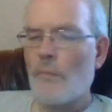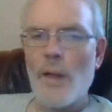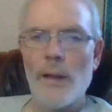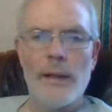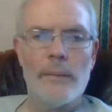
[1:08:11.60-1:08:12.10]

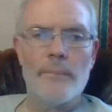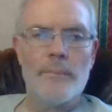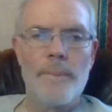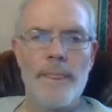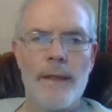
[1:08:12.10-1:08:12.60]

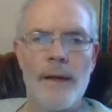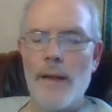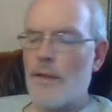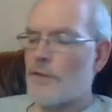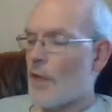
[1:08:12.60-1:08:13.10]

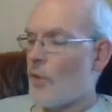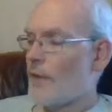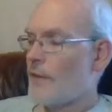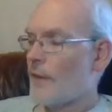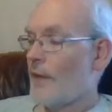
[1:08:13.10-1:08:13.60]
So
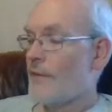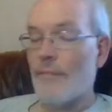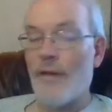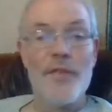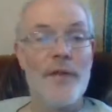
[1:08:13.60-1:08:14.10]

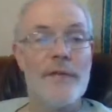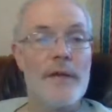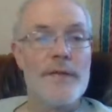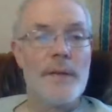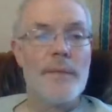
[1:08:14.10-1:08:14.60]
I think
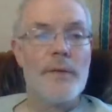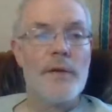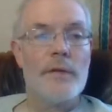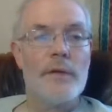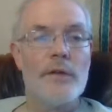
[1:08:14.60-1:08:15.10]
it's something
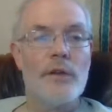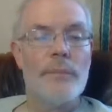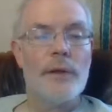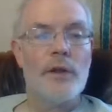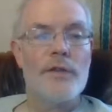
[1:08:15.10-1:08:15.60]
that could
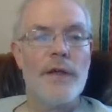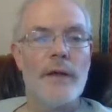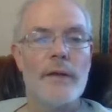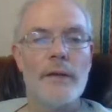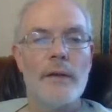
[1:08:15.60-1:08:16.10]
be looked at,
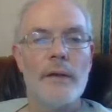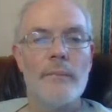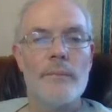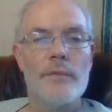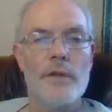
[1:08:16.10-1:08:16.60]

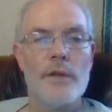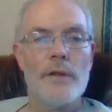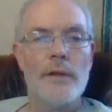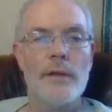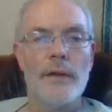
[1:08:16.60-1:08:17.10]

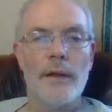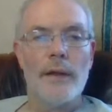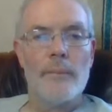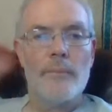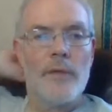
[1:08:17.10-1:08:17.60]
certainly.
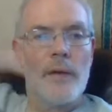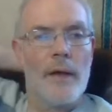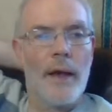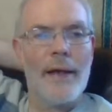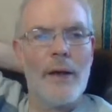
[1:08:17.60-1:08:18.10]
And
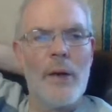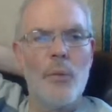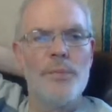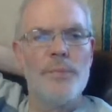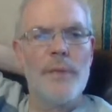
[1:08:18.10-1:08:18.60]

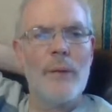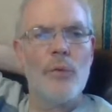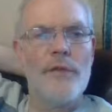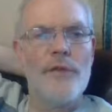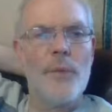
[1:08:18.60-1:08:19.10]

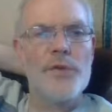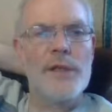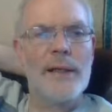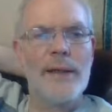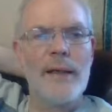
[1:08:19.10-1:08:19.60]
if it was
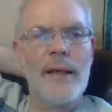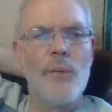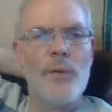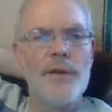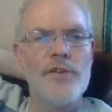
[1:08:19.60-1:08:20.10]
clear
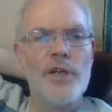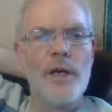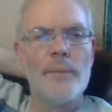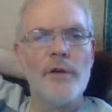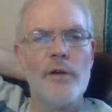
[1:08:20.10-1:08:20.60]
within
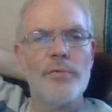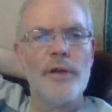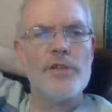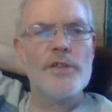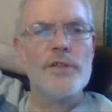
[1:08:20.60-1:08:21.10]
JMRI
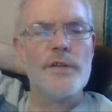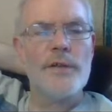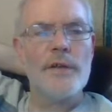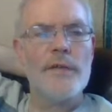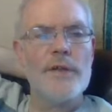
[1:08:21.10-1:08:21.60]
Operations
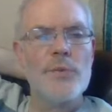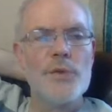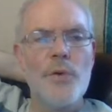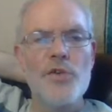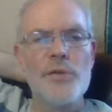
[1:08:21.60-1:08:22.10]
that this was
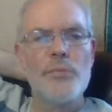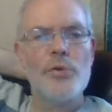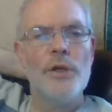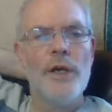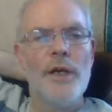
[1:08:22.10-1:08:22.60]

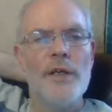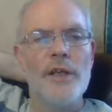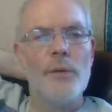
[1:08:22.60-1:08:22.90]
possible, you